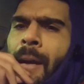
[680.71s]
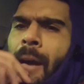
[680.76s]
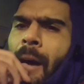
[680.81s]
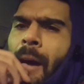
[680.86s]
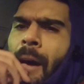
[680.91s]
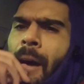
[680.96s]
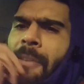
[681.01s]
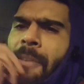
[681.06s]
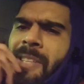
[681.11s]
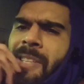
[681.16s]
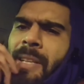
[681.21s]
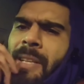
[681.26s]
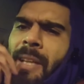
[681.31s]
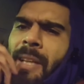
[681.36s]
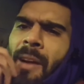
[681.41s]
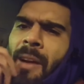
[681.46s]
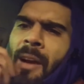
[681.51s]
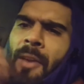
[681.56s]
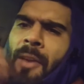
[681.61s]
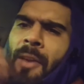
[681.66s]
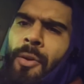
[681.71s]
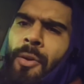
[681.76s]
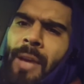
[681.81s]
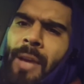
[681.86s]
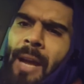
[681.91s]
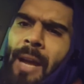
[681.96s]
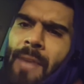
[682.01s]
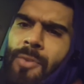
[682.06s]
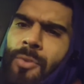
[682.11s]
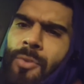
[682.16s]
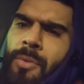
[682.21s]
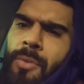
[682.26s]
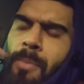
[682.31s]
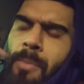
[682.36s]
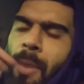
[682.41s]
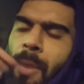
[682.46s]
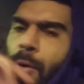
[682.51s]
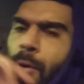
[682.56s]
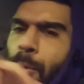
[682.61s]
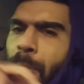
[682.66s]
Obviously, they got Newcastle
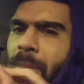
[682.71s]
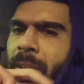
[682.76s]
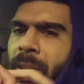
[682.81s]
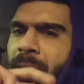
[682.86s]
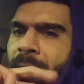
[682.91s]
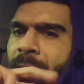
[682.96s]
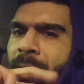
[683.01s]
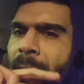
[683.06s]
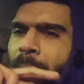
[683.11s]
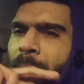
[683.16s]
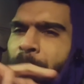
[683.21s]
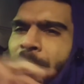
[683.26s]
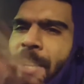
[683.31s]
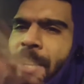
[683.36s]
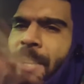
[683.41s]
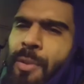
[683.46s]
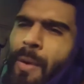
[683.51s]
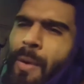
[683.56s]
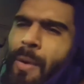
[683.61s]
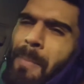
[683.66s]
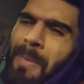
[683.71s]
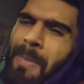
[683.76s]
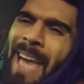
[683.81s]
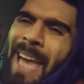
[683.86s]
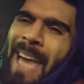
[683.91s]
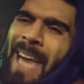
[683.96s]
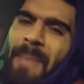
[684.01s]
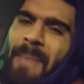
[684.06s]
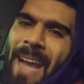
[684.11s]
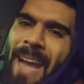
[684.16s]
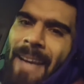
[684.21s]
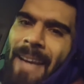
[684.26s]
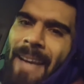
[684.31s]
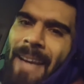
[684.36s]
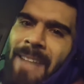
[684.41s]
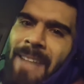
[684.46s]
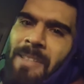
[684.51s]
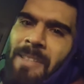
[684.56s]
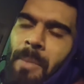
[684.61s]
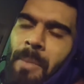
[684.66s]
tomorrow in this game week, so our game in hand
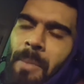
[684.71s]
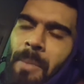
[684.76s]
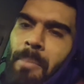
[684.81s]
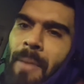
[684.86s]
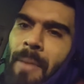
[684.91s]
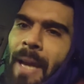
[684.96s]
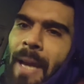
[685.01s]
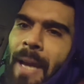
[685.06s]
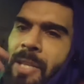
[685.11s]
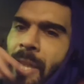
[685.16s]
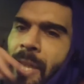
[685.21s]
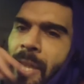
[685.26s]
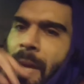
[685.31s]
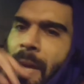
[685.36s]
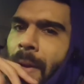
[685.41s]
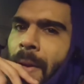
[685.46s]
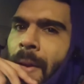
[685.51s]
hasn't been played yet.